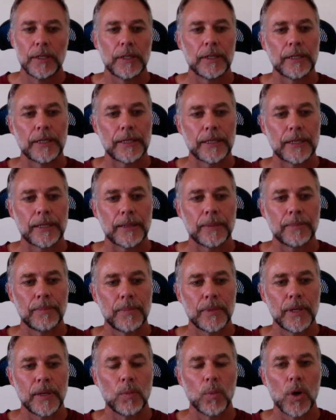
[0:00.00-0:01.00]

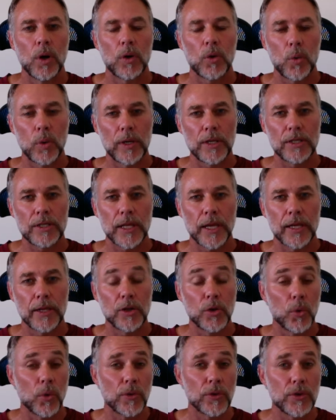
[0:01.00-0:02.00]
And while Queensland
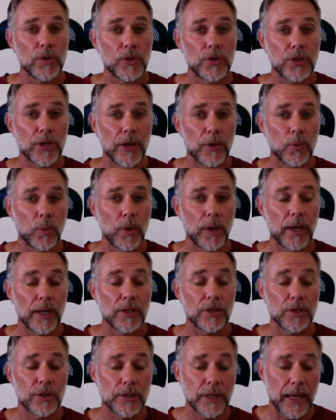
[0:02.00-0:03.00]
and northern New South
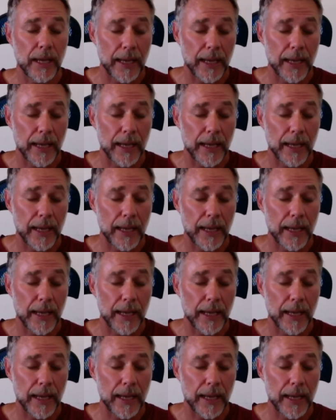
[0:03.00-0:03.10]
Wales